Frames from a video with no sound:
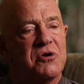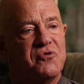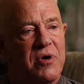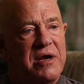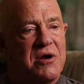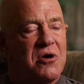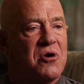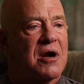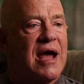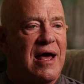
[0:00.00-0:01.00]
to treat
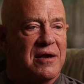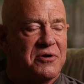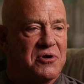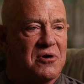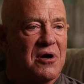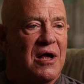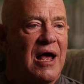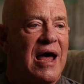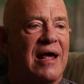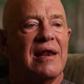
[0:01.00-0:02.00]
your calendar
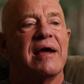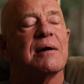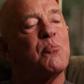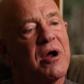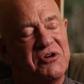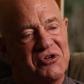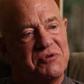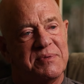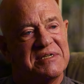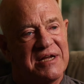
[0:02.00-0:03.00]
like a
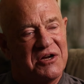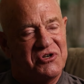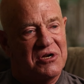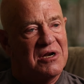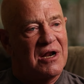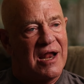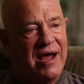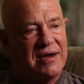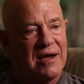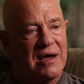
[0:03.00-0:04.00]
precious possession,
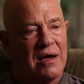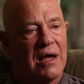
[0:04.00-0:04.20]
like